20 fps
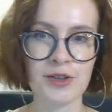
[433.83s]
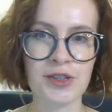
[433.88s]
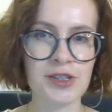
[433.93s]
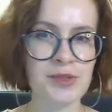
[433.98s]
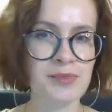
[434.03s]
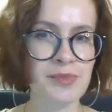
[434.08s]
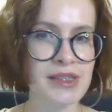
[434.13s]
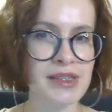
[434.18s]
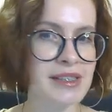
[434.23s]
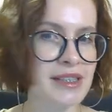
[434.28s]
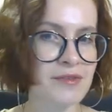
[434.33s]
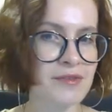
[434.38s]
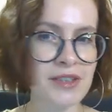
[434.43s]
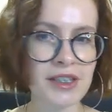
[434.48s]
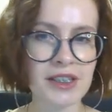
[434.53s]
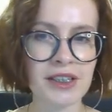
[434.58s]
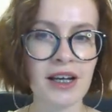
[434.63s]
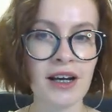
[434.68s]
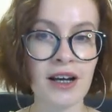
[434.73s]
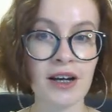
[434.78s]
to a
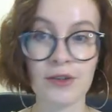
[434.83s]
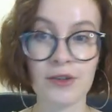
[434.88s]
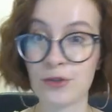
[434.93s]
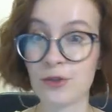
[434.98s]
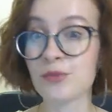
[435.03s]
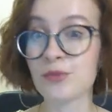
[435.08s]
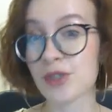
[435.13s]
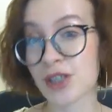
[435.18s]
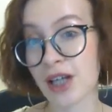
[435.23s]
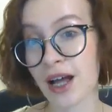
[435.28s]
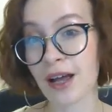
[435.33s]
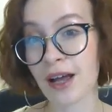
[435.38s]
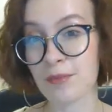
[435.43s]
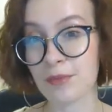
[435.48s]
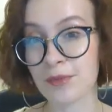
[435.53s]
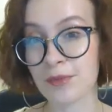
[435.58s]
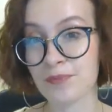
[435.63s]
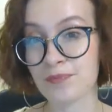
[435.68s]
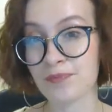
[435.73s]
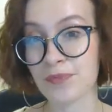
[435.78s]
specific room type,